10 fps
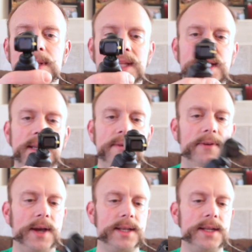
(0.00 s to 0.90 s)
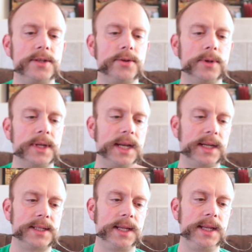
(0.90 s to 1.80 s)
believe I need to
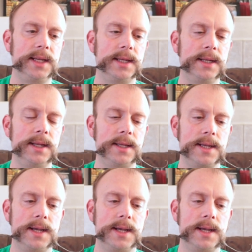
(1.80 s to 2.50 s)
connect in